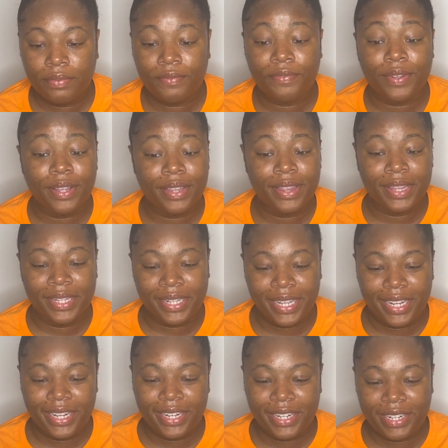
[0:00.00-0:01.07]

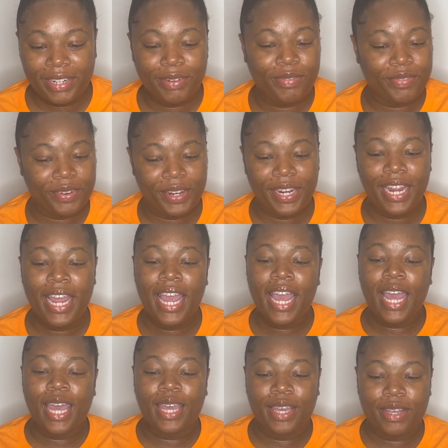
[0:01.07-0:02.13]
phthalate-free,
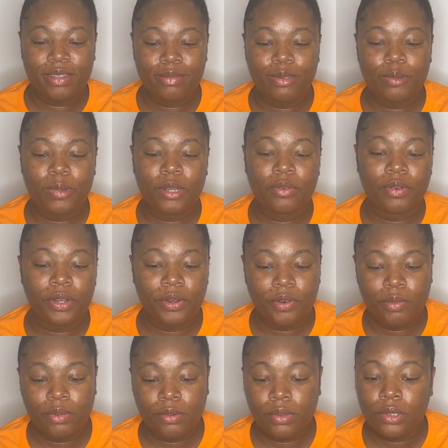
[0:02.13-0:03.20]
and comes with
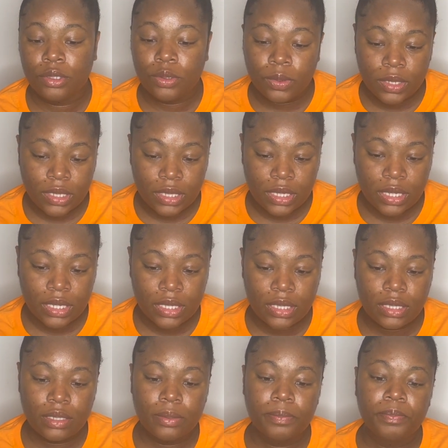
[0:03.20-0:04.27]
renewable resources.
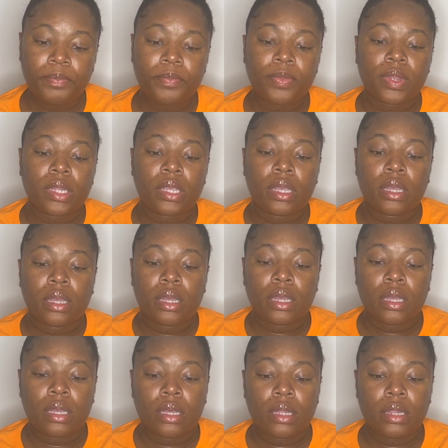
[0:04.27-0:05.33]

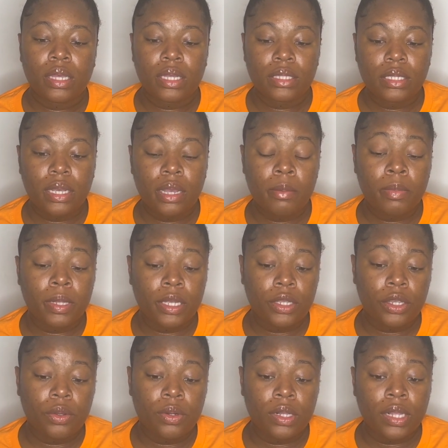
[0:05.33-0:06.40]
The entire
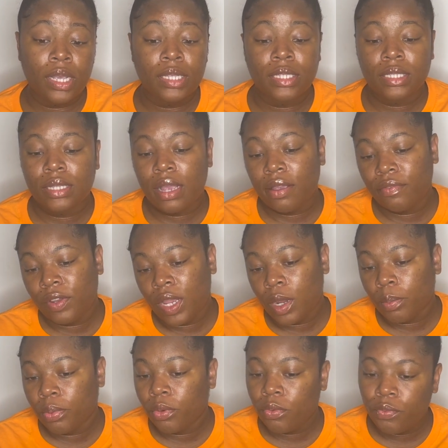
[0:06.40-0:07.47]
blend utilizes
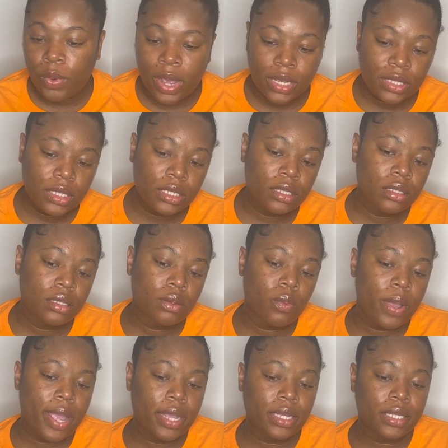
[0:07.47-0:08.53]
FDA-approved waxes. The
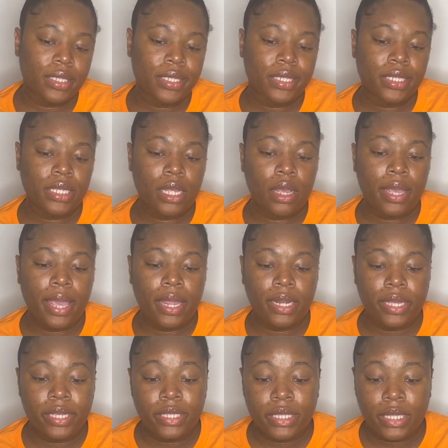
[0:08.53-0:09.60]
wax can
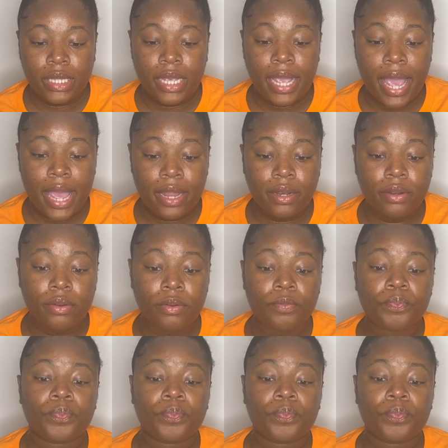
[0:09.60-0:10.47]
easily handle